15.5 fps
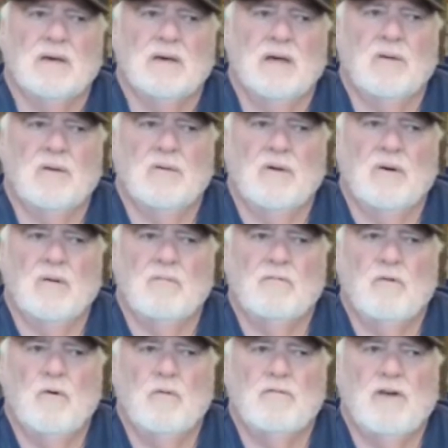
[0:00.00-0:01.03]
I don't know,
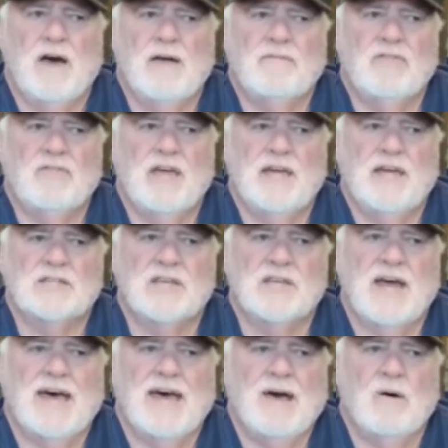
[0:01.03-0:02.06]
4 or 5 things
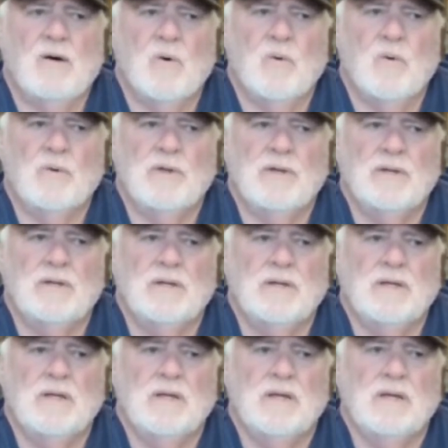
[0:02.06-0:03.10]
that I own
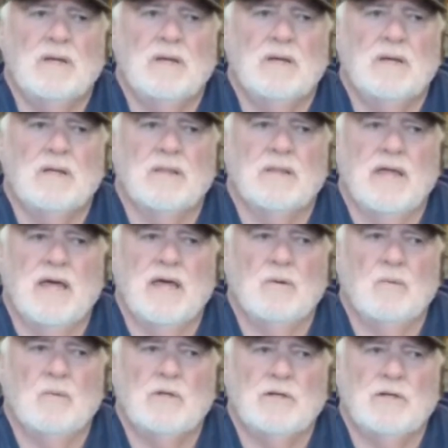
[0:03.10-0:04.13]

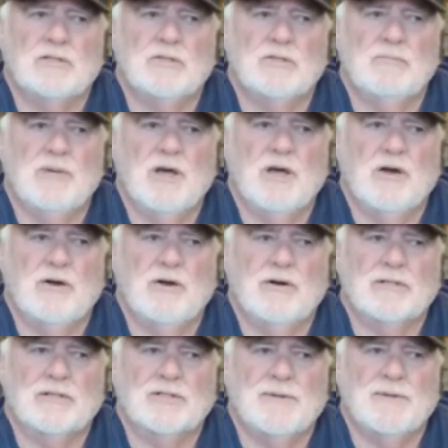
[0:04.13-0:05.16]
that used to be
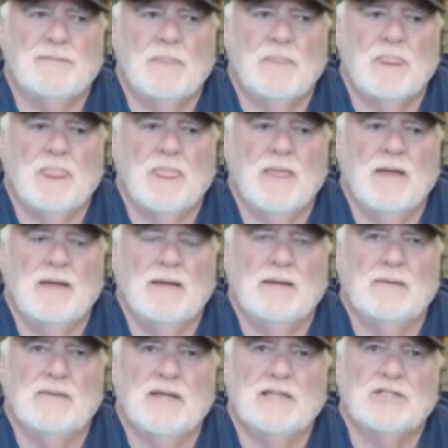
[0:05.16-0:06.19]
hers
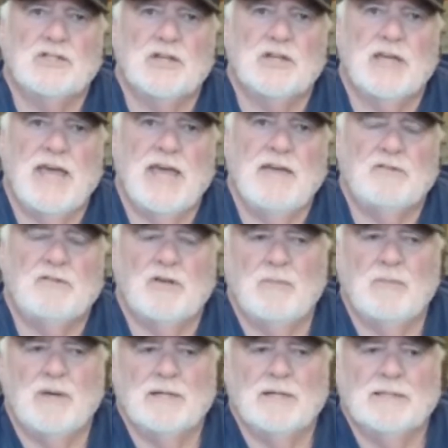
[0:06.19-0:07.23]
that she gave to
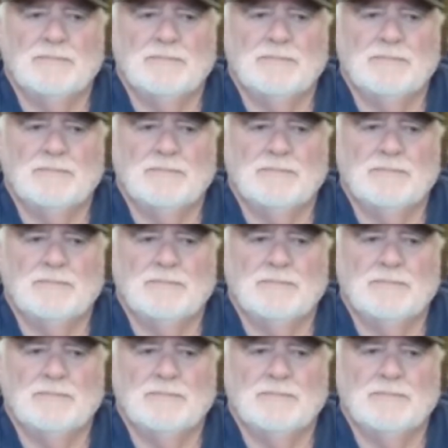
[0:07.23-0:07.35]
me.